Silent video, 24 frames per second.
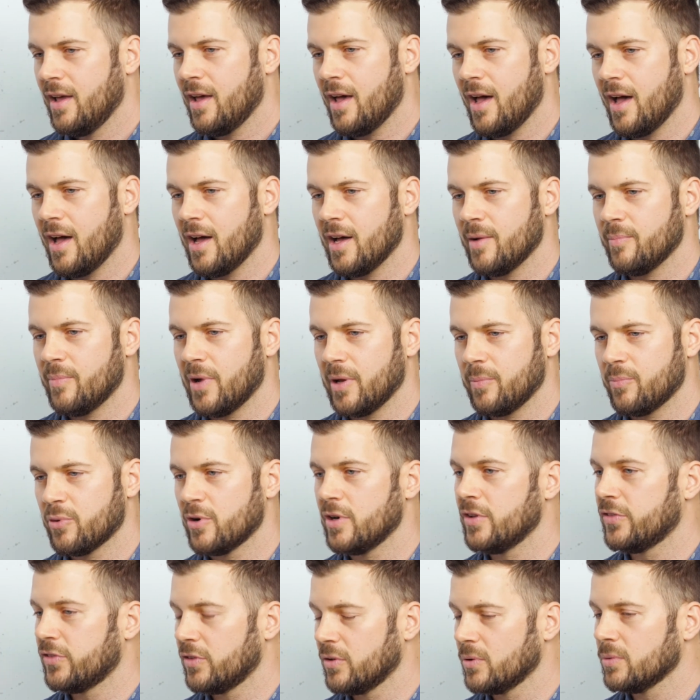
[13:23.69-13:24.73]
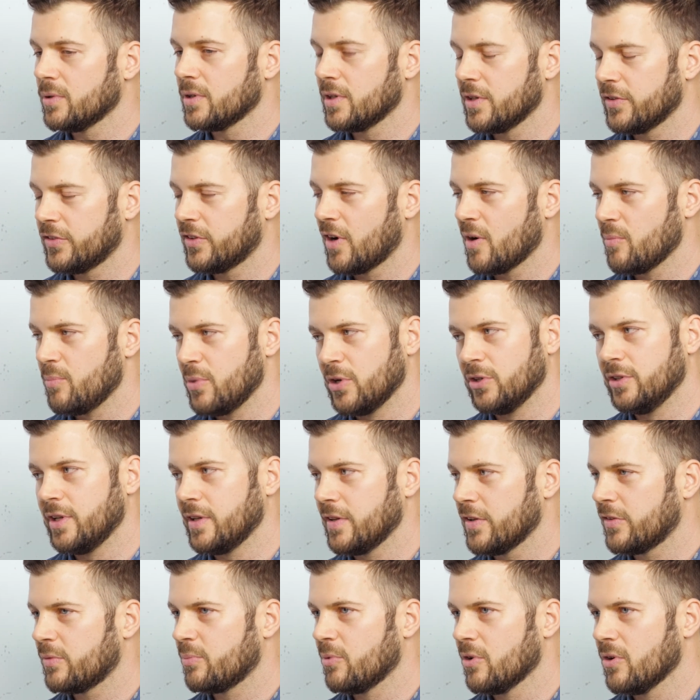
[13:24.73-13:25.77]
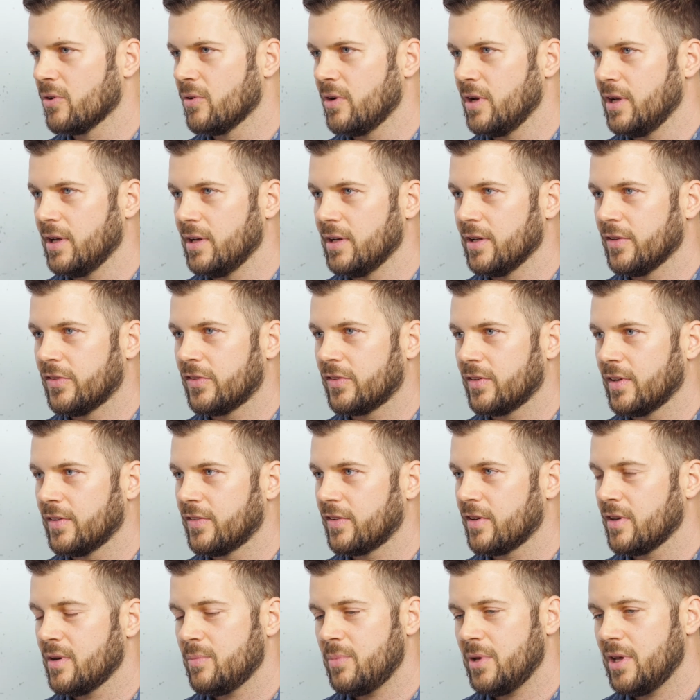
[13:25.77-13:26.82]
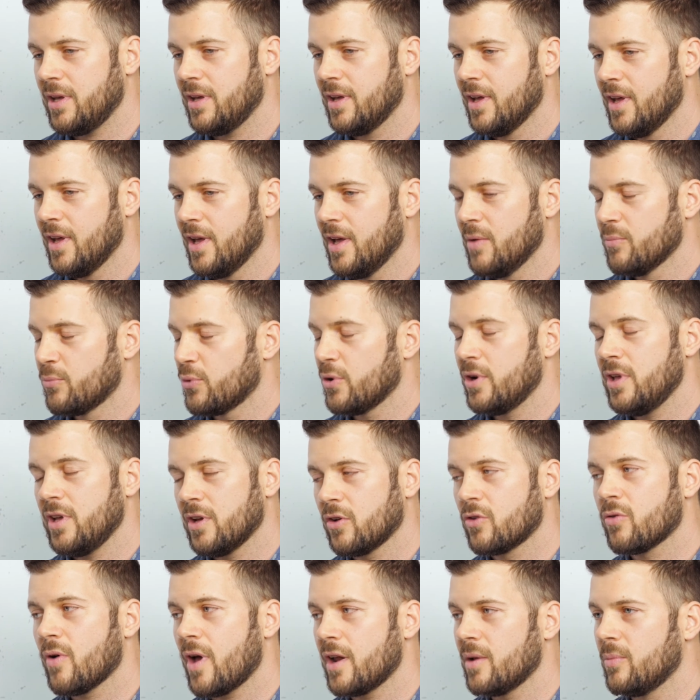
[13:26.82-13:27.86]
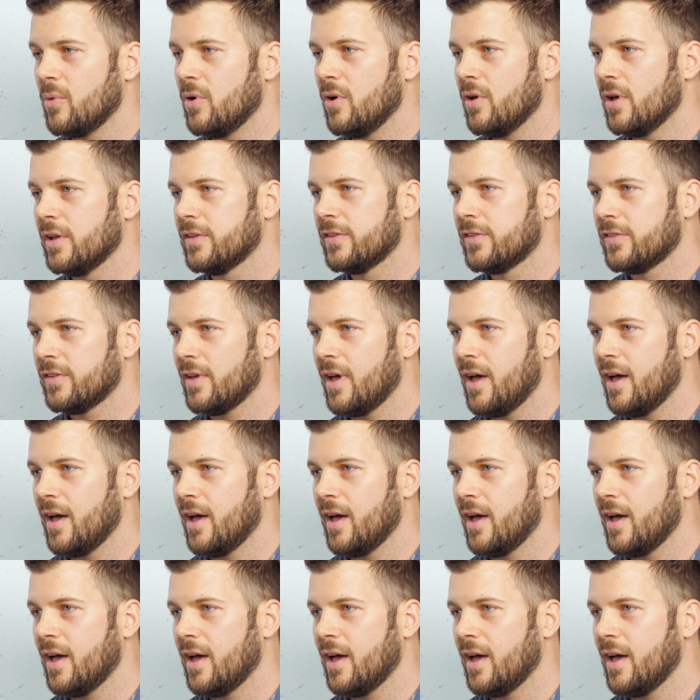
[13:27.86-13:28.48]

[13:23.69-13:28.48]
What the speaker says: But pretty soon we're going to start building this brewery, and it's going to be pretty incredible. It's